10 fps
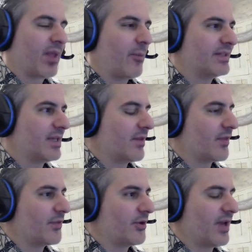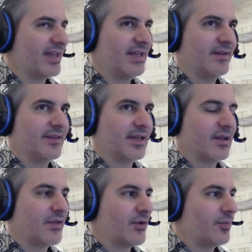I want to say the third. I can't think of
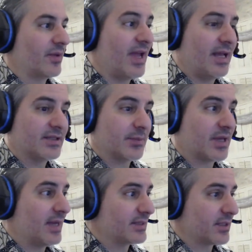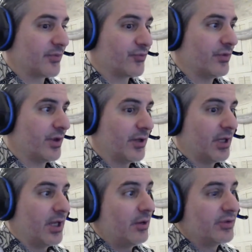the third. But they had some guys come through there.
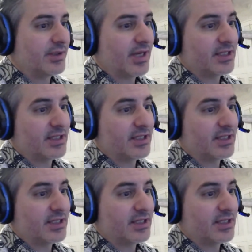It was a nice.